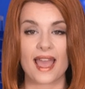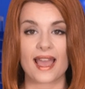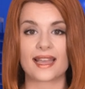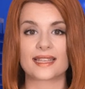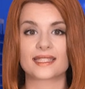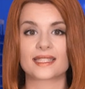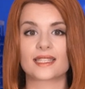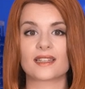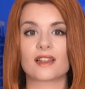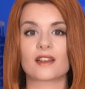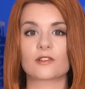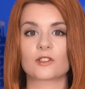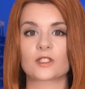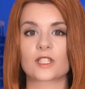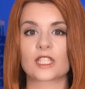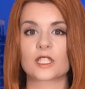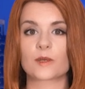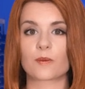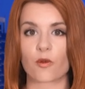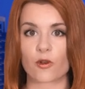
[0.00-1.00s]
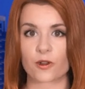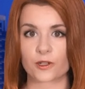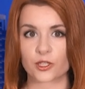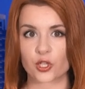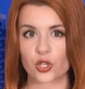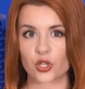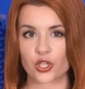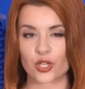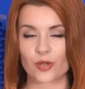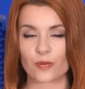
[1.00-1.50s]
has announced its
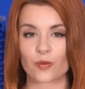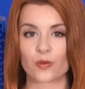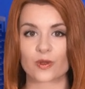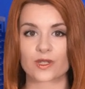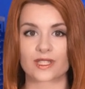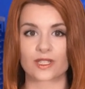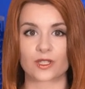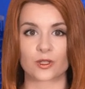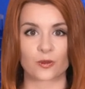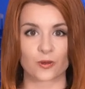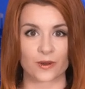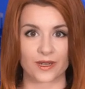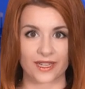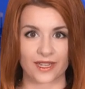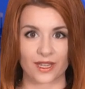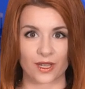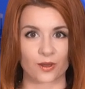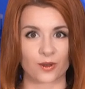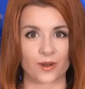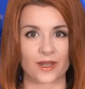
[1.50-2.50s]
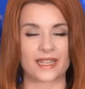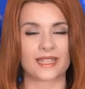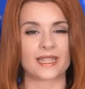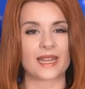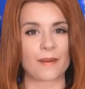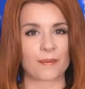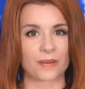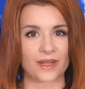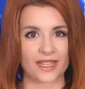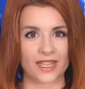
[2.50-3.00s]
partnership with Intrinio, an
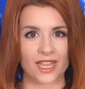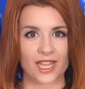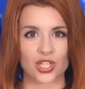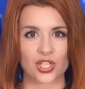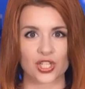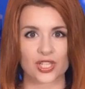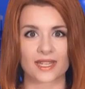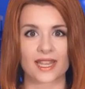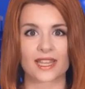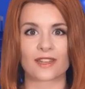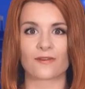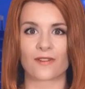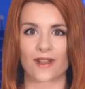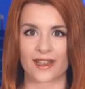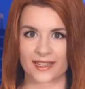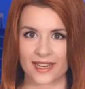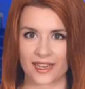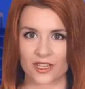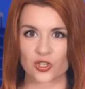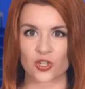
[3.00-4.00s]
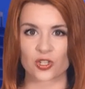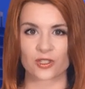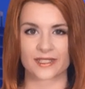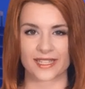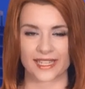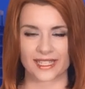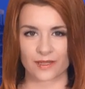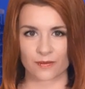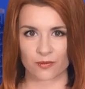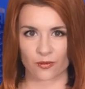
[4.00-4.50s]
application and financial
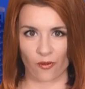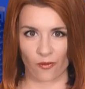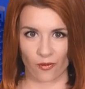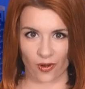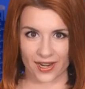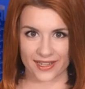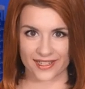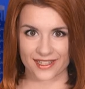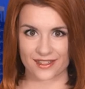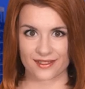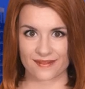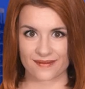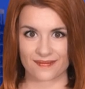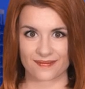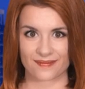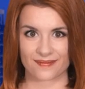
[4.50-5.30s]
data provider.